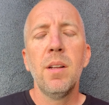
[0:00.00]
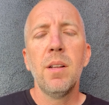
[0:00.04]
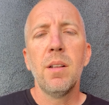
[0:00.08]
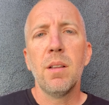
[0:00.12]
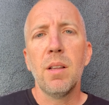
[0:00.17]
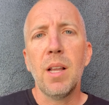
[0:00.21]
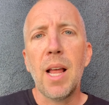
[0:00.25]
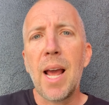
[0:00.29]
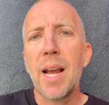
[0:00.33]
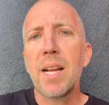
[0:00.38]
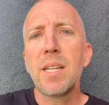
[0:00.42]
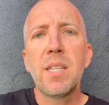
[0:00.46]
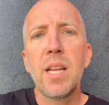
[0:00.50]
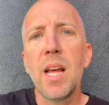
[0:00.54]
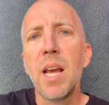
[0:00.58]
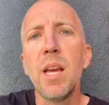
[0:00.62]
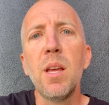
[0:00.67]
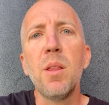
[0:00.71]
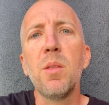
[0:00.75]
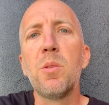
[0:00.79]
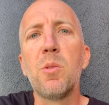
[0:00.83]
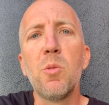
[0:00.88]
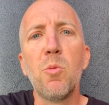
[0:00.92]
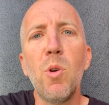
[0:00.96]

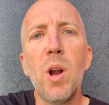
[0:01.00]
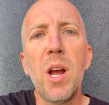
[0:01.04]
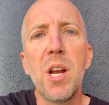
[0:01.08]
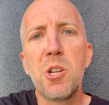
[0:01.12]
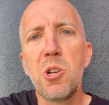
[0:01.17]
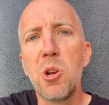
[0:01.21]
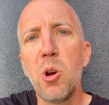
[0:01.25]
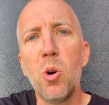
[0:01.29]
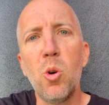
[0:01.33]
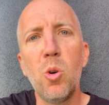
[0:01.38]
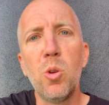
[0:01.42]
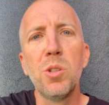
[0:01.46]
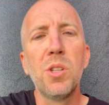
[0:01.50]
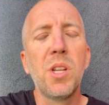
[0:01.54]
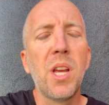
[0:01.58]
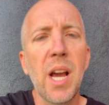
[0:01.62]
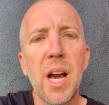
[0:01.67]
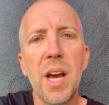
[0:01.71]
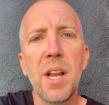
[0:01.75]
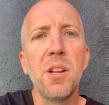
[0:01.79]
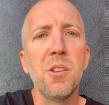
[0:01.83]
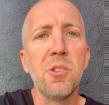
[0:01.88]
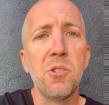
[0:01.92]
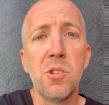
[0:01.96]
lactate threshold
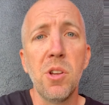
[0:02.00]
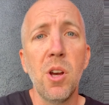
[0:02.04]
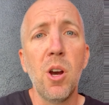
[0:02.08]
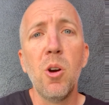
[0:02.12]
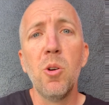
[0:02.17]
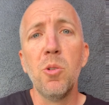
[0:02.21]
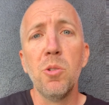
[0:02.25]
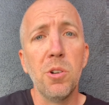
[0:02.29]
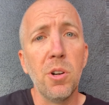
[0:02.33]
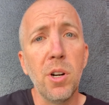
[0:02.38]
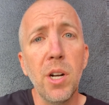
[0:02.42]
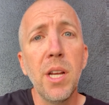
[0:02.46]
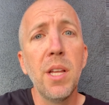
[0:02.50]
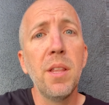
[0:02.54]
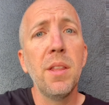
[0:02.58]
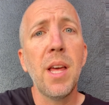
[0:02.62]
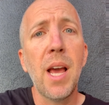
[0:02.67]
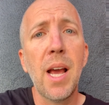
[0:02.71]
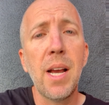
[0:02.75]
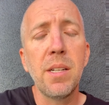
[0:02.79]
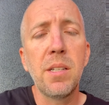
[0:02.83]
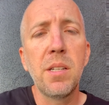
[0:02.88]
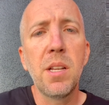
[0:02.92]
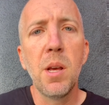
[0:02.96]
kind of zone, or in
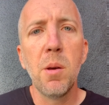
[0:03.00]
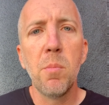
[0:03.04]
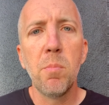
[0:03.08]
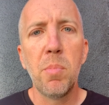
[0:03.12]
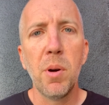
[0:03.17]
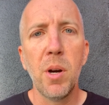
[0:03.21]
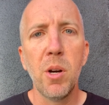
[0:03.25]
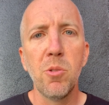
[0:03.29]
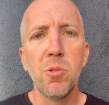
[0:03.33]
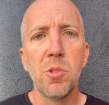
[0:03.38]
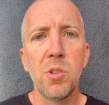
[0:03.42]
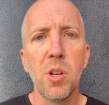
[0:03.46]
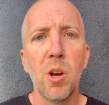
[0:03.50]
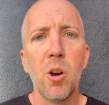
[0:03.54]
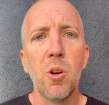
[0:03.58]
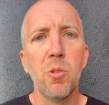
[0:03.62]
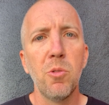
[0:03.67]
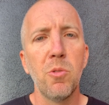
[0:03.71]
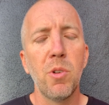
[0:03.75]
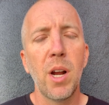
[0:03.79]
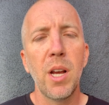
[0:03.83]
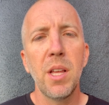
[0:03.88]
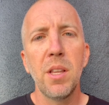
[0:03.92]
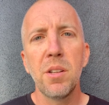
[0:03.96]
that tempo
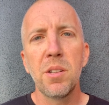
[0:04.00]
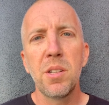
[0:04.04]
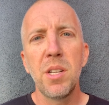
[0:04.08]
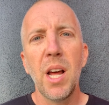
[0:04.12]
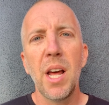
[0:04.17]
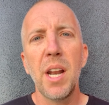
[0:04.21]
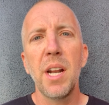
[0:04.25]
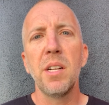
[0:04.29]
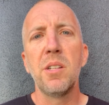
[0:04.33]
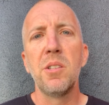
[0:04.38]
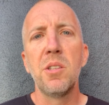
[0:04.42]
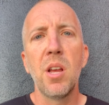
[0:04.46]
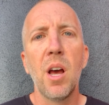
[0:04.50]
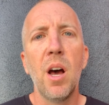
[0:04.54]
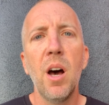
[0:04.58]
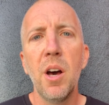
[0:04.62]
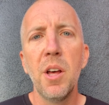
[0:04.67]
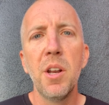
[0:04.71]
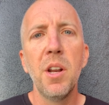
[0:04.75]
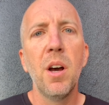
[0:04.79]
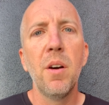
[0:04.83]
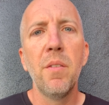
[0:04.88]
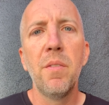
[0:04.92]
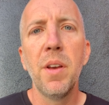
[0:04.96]
zone, right? There's not a
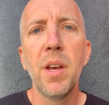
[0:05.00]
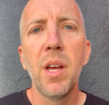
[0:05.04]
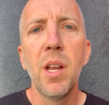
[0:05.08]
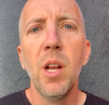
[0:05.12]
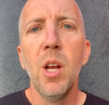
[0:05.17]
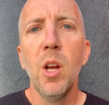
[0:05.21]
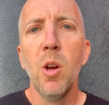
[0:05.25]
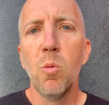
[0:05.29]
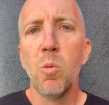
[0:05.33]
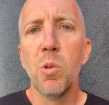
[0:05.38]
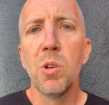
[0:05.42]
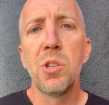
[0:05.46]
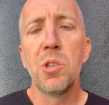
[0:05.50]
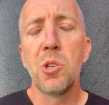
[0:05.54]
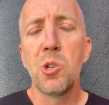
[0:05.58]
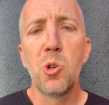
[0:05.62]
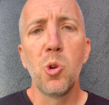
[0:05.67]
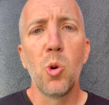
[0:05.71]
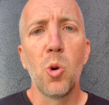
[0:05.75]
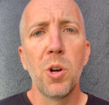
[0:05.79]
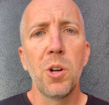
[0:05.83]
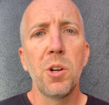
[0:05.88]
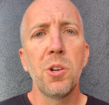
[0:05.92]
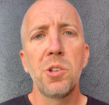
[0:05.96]
ton of it with
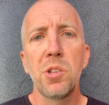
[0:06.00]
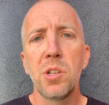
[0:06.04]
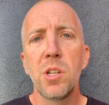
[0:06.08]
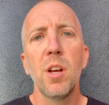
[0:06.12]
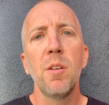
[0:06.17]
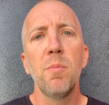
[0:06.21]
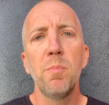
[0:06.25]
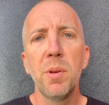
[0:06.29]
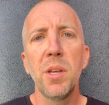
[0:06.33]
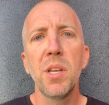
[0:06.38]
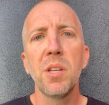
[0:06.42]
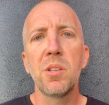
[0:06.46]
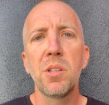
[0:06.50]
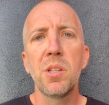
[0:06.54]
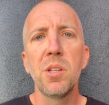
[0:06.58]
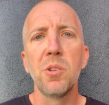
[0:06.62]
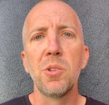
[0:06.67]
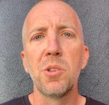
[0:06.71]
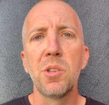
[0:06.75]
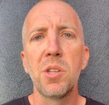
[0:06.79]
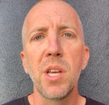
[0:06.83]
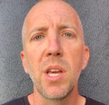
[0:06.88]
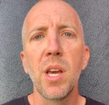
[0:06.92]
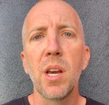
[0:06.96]
shorter stuff, but you
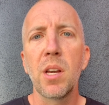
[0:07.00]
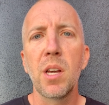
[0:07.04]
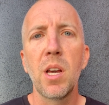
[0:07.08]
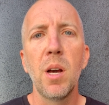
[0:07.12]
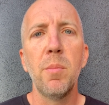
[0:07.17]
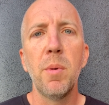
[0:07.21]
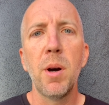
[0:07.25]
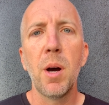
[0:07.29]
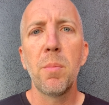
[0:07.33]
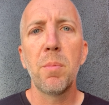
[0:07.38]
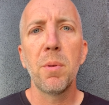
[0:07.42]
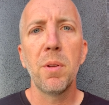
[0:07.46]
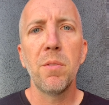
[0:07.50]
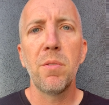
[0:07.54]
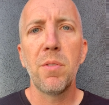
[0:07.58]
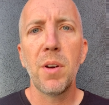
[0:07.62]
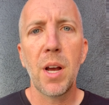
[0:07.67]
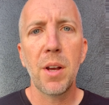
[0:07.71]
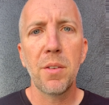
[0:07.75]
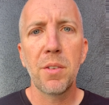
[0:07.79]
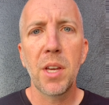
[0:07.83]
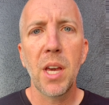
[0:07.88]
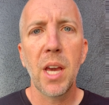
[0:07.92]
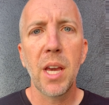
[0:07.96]
still see it come up in
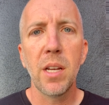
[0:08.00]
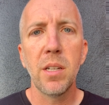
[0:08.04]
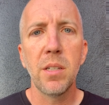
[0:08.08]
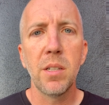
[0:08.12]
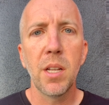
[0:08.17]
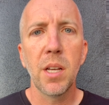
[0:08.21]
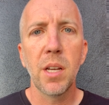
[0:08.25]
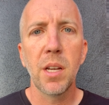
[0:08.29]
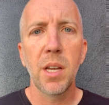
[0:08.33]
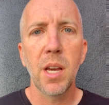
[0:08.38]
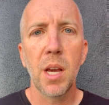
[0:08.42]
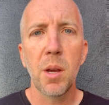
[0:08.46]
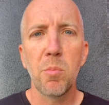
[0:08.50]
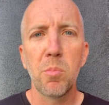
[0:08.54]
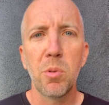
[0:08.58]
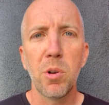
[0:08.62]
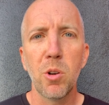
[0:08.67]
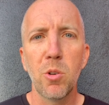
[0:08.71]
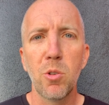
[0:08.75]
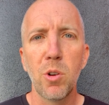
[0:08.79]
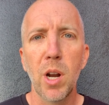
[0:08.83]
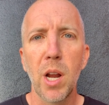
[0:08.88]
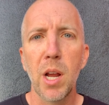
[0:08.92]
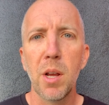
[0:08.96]
5K and 10K
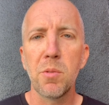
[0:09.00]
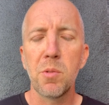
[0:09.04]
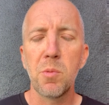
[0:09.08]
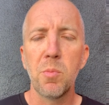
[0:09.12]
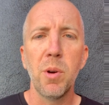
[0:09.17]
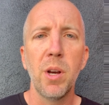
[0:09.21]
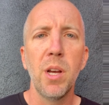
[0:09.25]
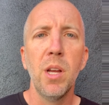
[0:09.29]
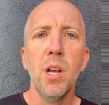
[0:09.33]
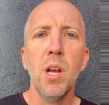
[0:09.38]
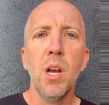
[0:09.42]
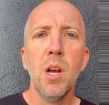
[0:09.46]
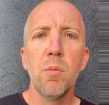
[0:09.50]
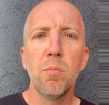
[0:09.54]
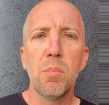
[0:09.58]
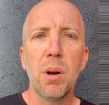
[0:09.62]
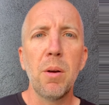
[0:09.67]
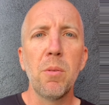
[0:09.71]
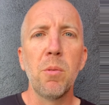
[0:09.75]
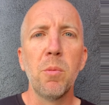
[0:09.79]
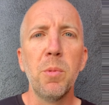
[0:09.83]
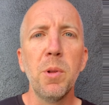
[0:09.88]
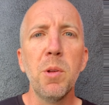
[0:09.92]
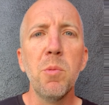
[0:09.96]
programs, but
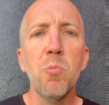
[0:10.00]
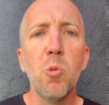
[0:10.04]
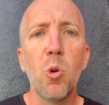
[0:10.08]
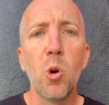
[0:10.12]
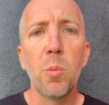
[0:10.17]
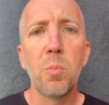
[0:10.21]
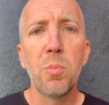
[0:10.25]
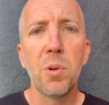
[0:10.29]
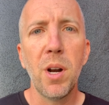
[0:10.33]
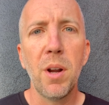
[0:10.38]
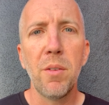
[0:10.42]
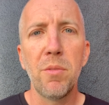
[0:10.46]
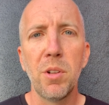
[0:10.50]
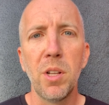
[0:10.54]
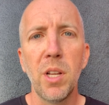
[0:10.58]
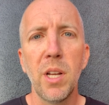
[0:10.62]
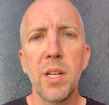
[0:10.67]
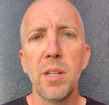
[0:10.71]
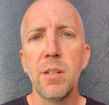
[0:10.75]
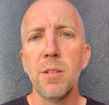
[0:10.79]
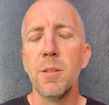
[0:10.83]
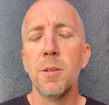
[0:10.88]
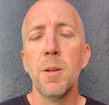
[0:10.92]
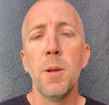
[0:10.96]
probably more
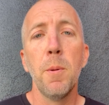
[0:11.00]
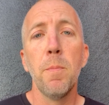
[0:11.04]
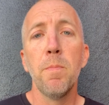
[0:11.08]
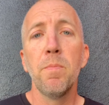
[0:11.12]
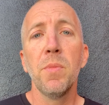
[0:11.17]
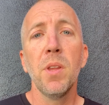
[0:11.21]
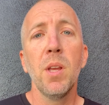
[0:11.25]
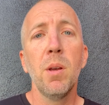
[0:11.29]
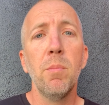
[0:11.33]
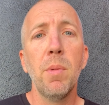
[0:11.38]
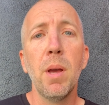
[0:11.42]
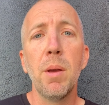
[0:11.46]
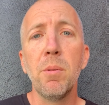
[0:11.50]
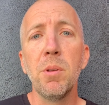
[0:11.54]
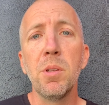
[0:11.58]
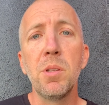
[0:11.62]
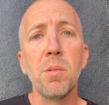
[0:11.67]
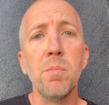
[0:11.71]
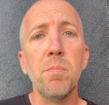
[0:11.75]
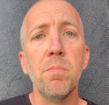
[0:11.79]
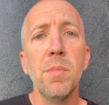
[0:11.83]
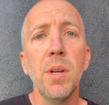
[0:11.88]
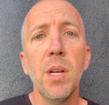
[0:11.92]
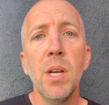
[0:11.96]
prevalent, maybe
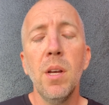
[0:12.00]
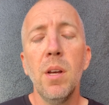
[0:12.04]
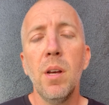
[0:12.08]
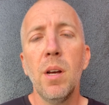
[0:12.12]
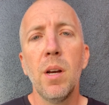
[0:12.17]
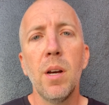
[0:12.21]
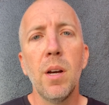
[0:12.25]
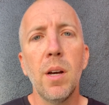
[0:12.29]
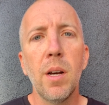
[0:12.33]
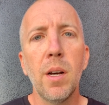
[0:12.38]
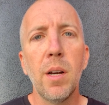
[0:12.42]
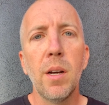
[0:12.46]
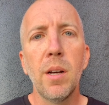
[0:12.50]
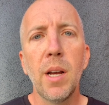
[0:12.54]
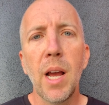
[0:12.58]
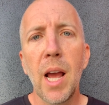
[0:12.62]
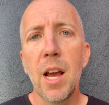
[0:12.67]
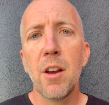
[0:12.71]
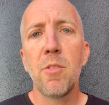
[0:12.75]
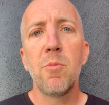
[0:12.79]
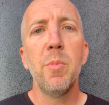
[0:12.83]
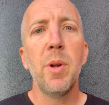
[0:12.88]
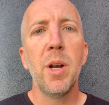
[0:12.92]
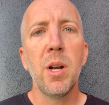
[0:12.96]
some
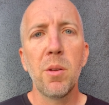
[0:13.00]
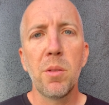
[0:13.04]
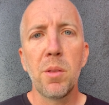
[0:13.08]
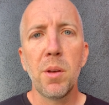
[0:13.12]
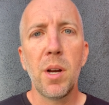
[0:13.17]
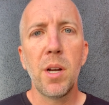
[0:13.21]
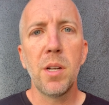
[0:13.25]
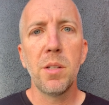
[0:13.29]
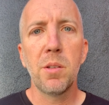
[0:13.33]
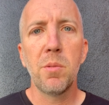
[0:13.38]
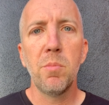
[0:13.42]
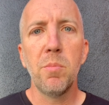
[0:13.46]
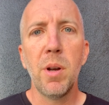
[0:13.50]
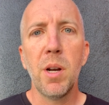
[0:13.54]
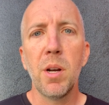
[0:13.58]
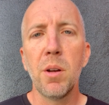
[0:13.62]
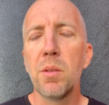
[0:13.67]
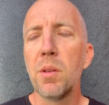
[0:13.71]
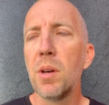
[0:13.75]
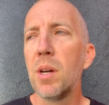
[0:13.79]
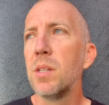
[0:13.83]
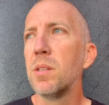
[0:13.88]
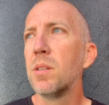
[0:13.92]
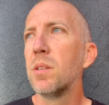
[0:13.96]
half marathons and
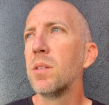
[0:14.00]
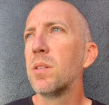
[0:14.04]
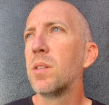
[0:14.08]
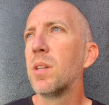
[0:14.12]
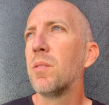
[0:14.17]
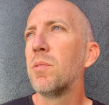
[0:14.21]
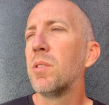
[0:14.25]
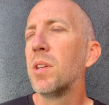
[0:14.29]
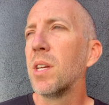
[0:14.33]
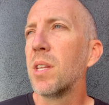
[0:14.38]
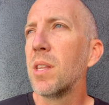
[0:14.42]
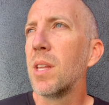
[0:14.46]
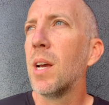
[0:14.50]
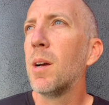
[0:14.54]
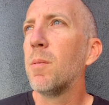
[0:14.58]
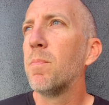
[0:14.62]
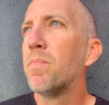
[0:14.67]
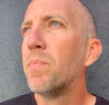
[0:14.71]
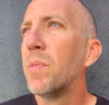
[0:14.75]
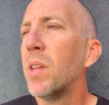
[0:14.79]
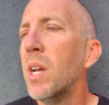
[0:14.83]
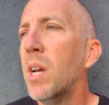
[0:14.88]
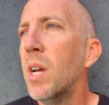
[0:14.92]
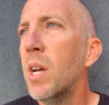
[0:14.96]
marathons and stuff like that.
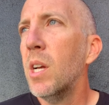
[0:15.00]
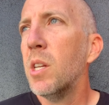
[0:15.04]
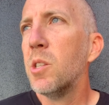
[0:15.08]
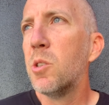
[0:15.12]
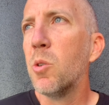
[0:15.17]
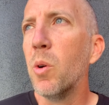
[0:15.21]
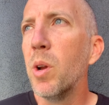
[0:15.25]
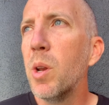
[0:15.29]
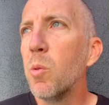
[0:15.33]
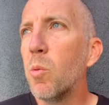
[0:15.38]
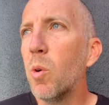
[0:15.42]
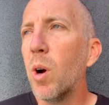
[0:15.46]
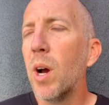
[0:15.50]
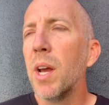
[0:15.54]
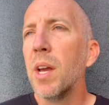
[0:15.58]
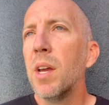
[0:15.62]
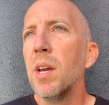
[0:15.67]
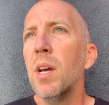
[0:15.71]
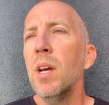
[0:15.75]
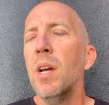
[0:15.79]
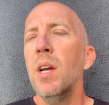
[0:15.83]
So anyway,